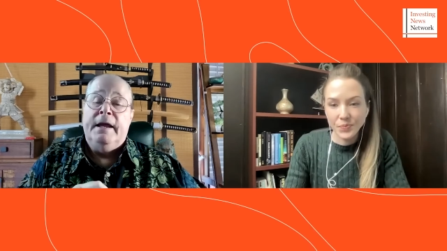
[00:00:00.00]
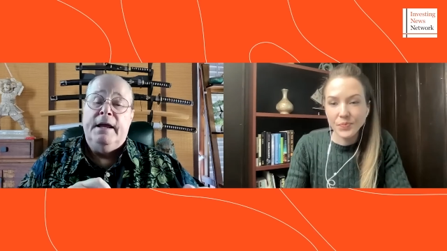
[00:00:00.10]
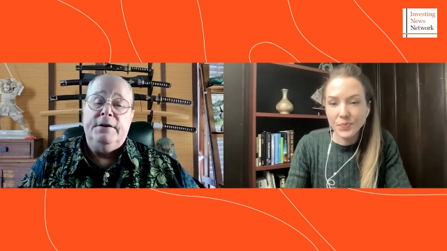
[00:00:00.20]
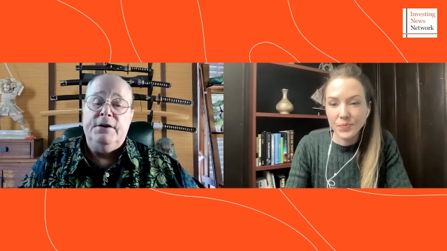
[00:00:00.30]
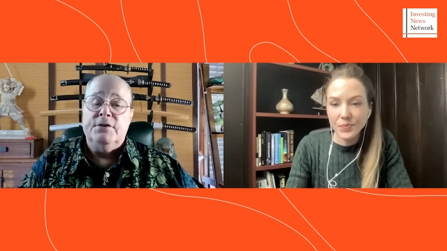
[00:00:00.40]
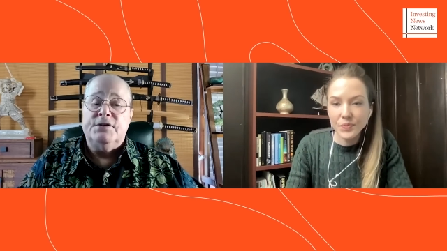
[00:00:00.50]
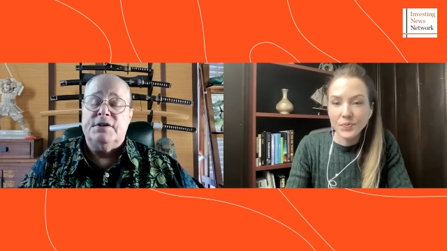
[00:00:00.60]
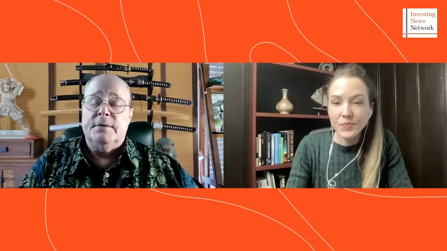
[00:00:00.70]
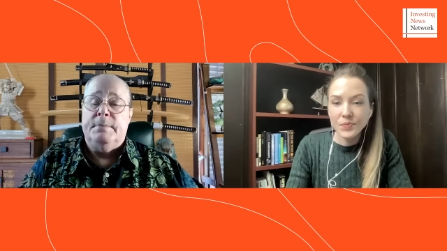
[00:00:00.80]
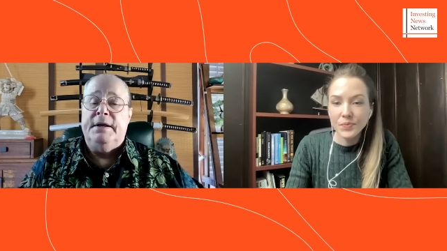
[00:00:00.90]
Speaker 1: It
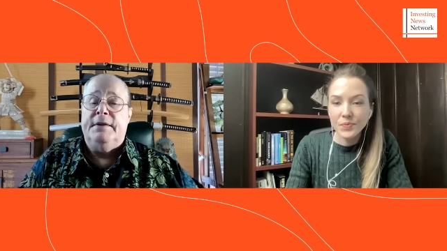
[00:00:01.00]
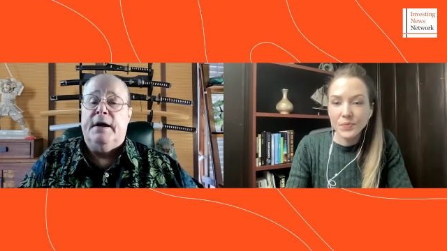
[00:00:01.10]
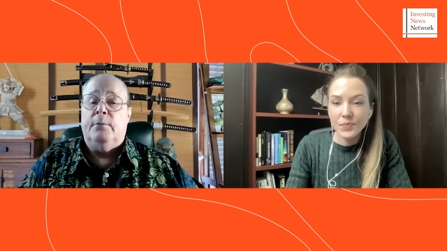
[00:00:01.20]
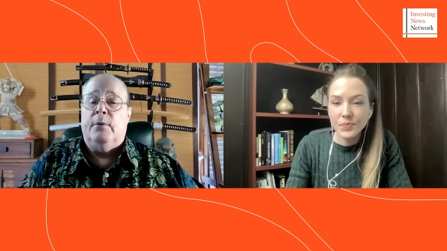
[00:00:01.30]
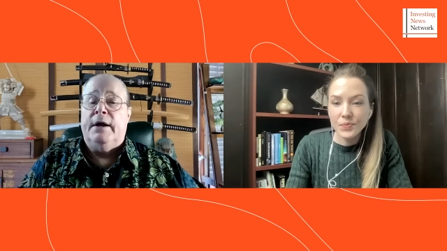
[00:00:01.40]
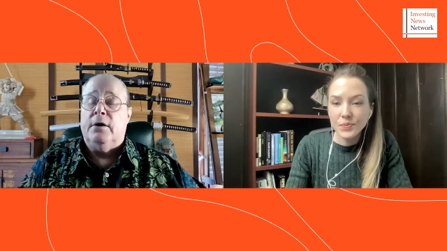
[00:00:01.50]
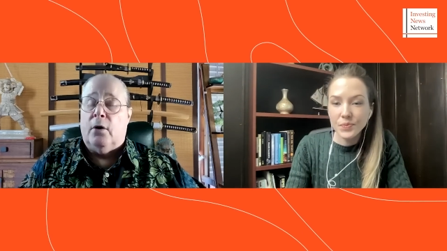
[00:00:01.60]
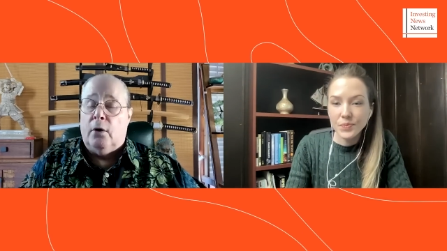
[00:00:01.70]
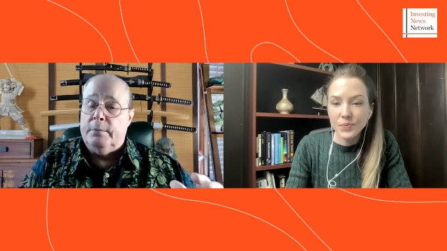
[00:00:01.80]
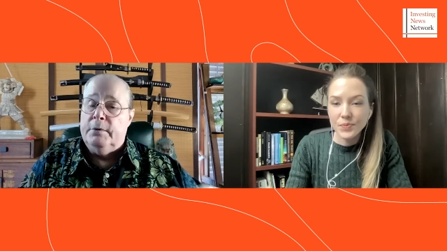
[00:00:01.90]
used to be that when
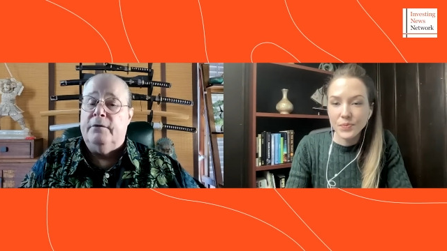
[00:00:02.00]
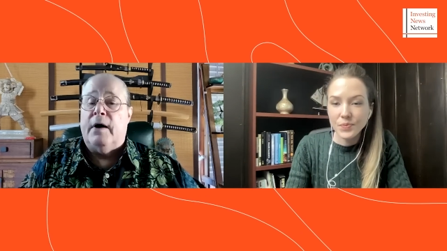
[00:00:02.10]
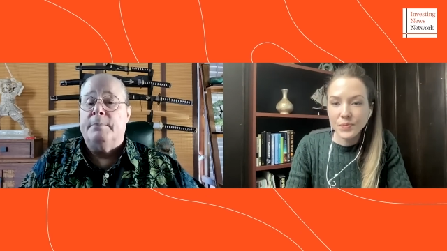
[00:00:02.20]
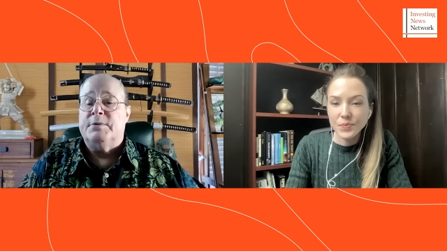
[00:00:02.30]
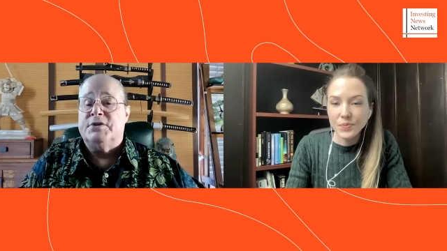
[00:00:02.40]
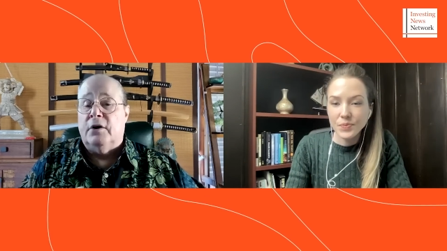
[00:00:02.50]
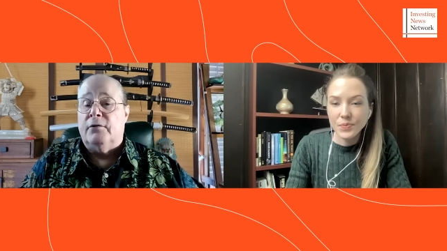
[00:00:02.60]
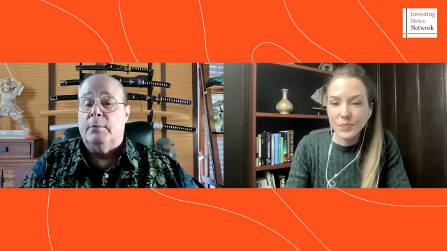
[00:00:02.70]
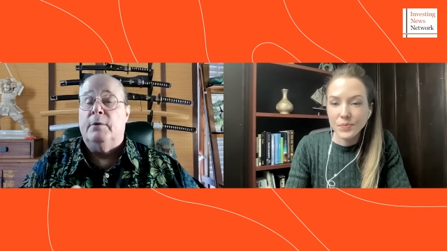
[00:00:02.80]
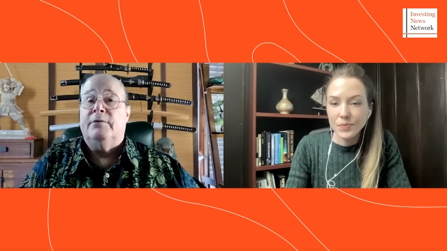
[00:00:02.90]
gold moved up,
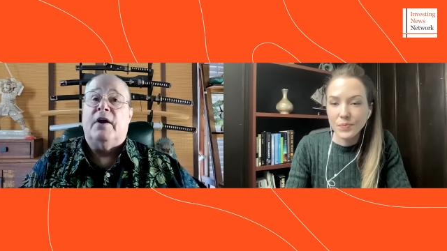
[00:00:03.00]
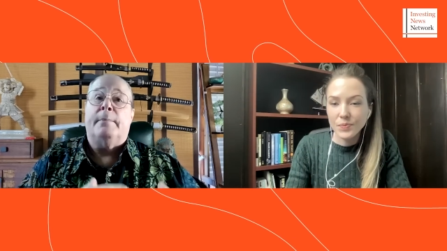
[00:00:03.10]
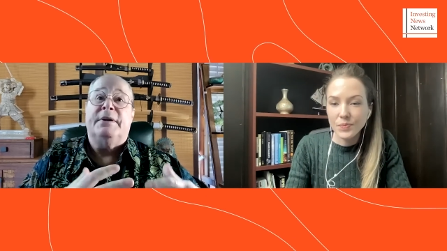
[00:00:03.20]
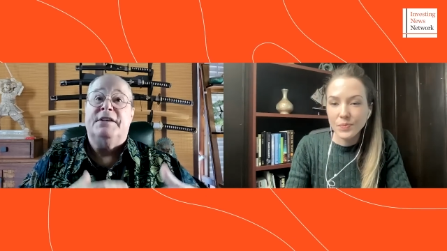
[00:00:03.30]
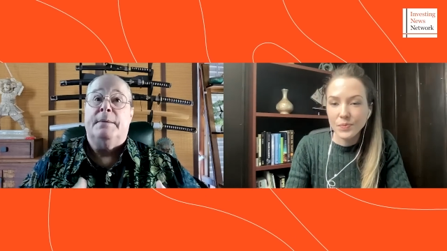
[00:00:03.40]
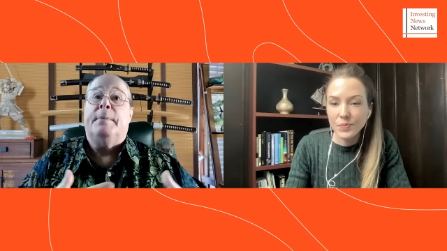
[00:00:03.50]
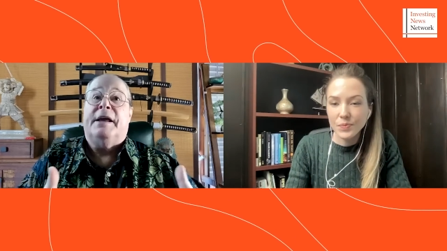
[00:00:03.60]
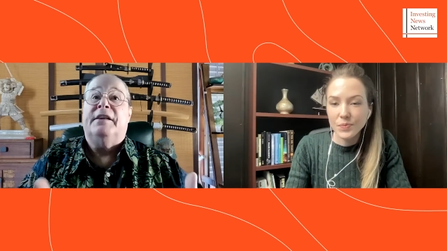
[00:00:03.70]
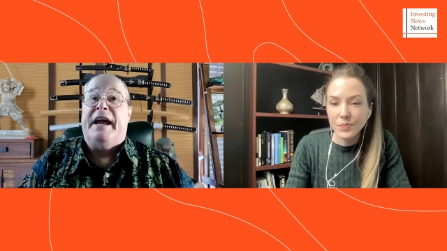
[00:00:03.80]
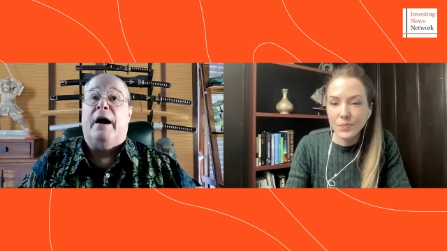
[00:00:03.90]
silver moved up and
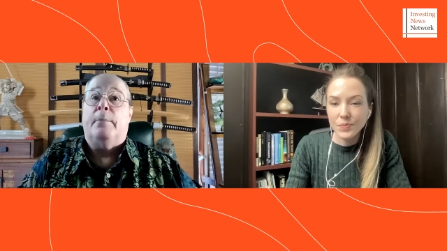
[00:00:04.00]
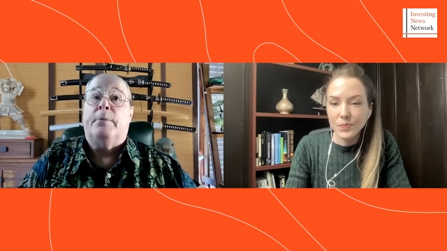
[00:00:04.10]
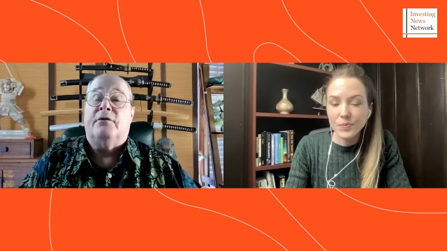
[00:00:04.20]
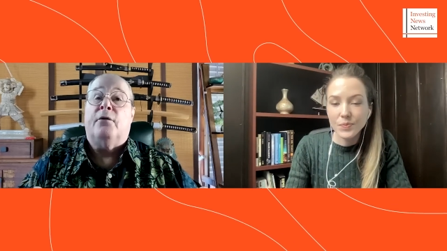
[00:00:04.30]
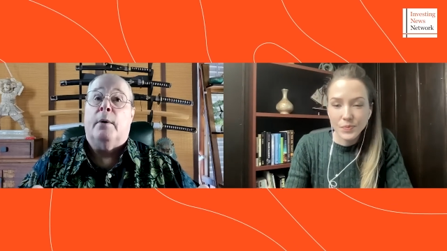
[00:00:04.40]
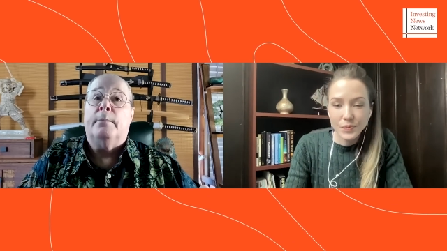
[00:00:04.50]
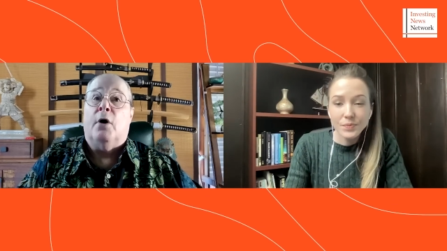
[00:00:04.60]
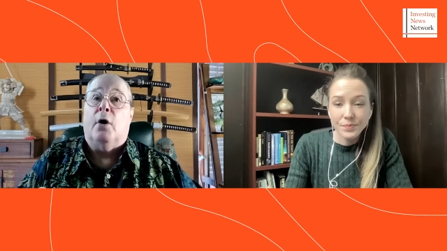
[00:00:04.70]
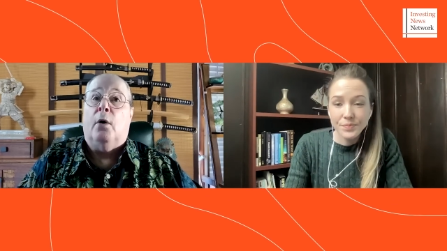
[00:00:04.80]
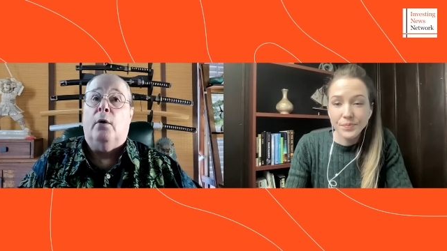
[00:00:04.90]
typically outperformed
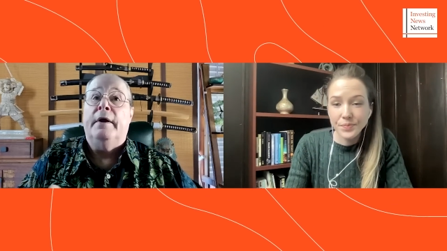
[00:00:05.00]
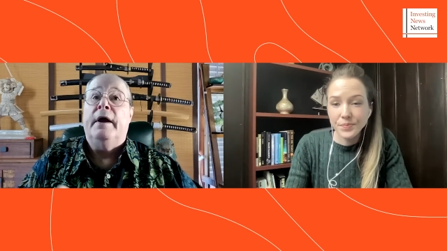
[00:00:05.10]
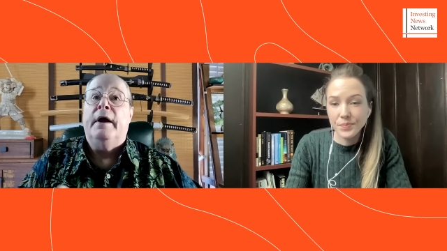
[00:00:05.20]
gold.